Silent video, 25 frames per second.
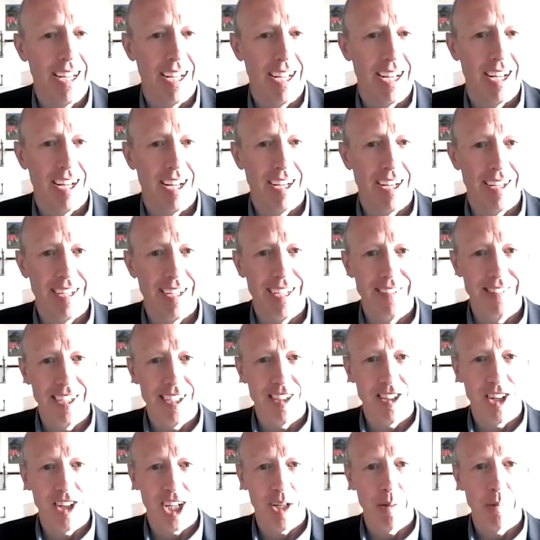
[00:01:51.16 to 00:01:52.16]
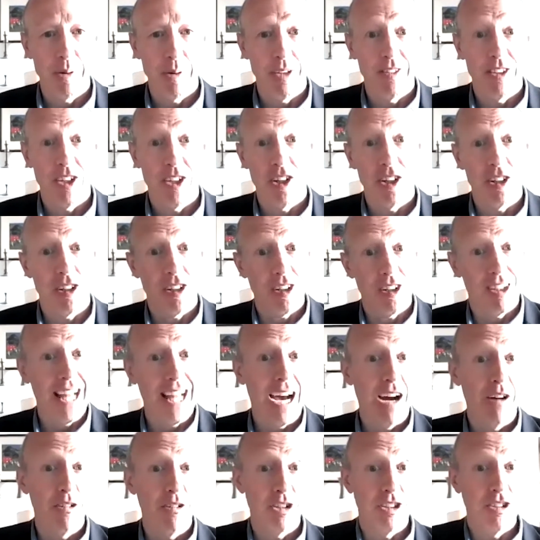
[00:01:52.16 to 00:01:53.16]
and they talk about their
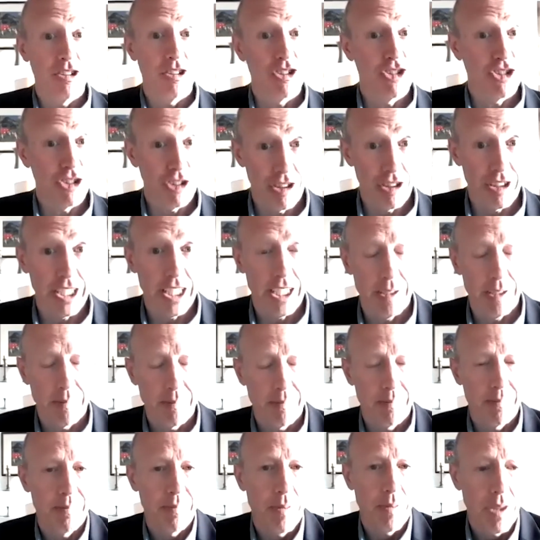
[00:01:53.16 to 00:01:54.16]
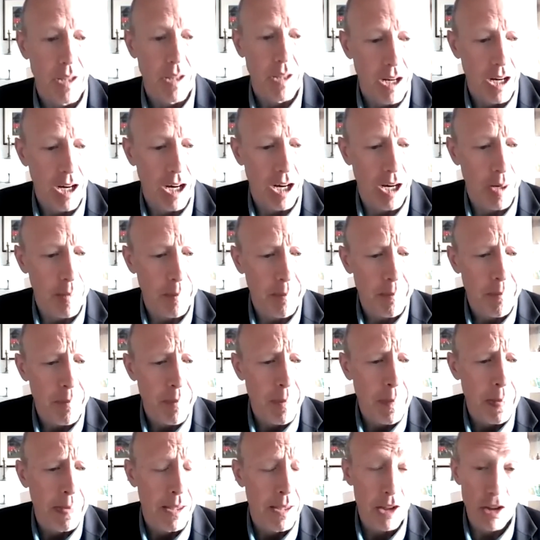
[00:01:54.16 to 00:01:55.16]
cloud journey
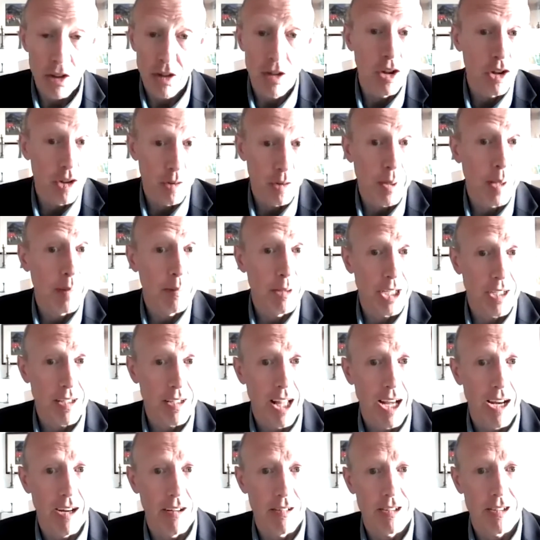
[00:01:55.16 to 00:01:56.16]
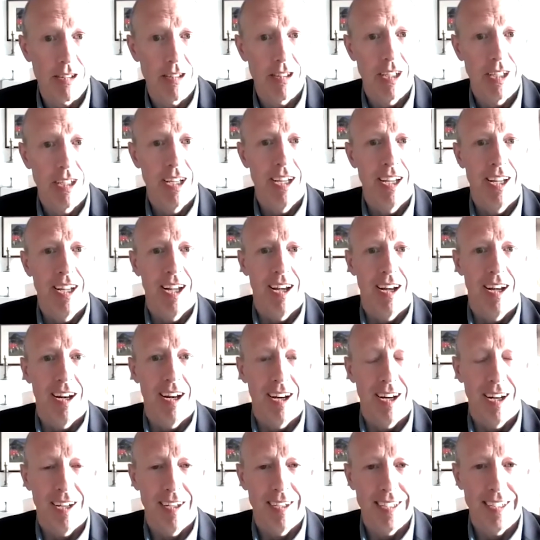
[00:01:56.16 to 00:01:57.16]
to those public clouds.
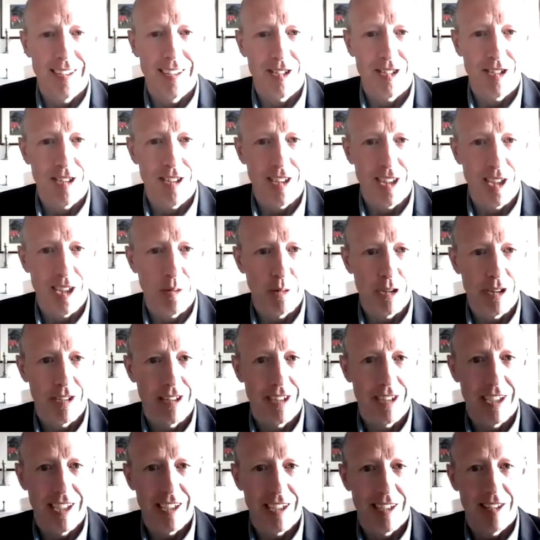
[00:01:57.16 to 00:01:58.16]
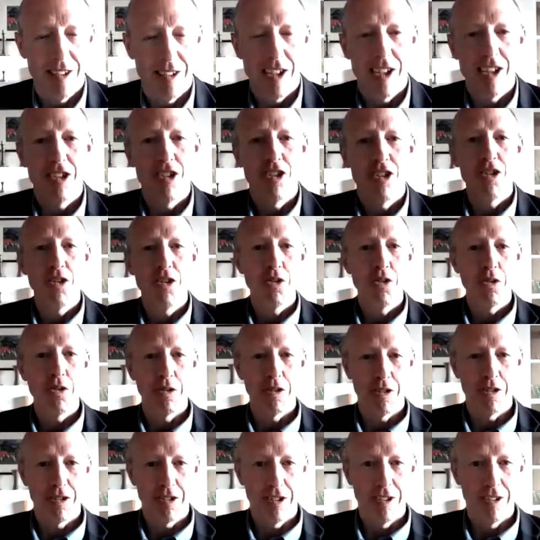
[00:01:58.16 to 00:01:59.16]
And certainly we're seeing a
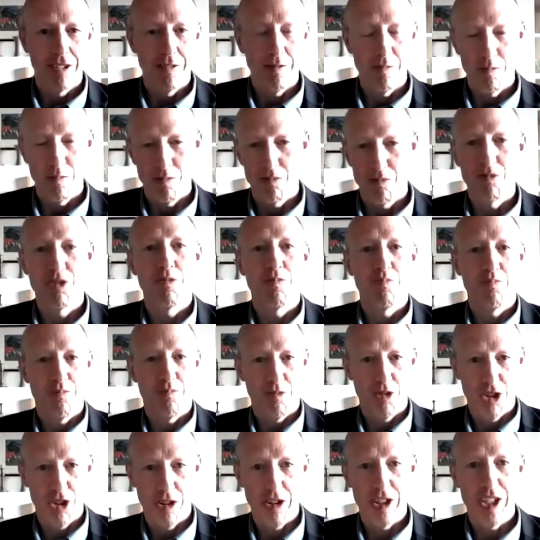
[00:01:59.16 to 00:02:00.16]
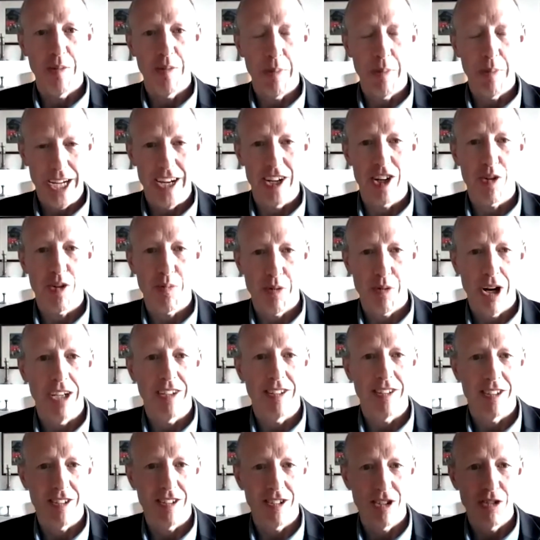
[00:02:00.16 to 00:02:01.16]
huge journey by
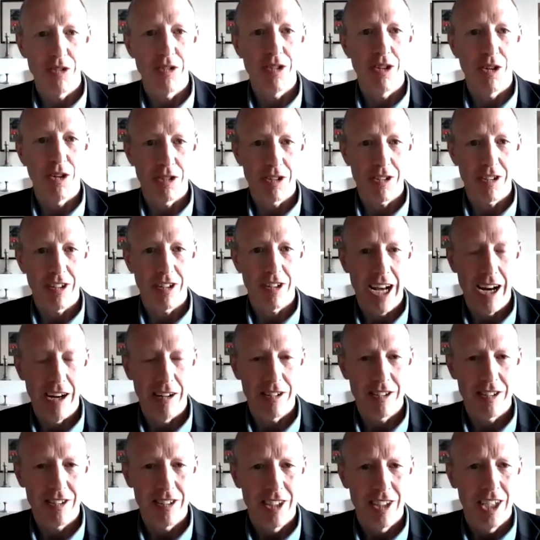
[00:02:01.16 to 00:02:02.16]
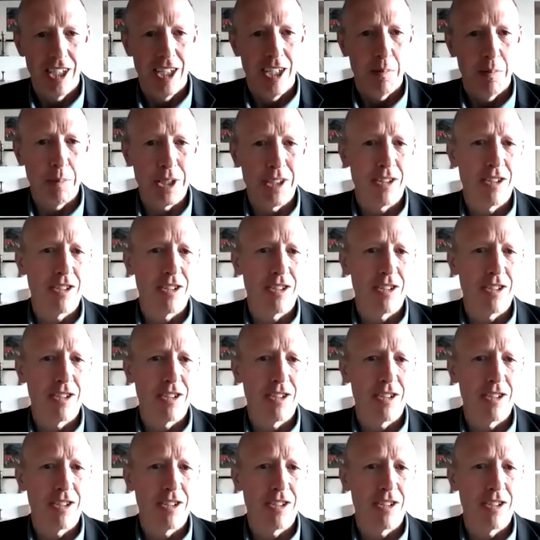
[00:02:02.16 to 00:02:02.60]
enterprises to those clouds. But